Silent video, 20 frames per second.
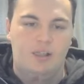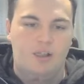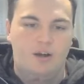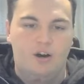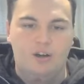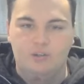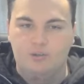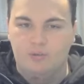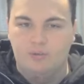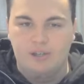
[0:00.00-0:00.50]

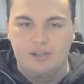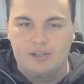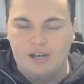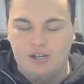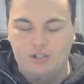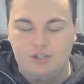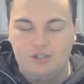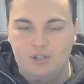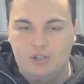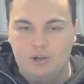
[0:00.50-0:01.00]
I do like
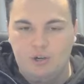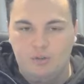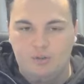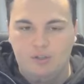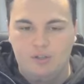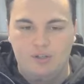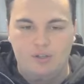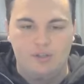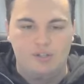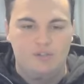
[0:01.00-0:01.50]
Archie
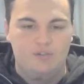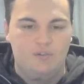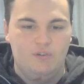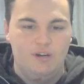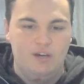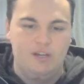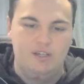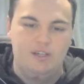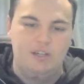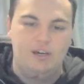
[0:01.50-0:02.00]
Colgan in this fight.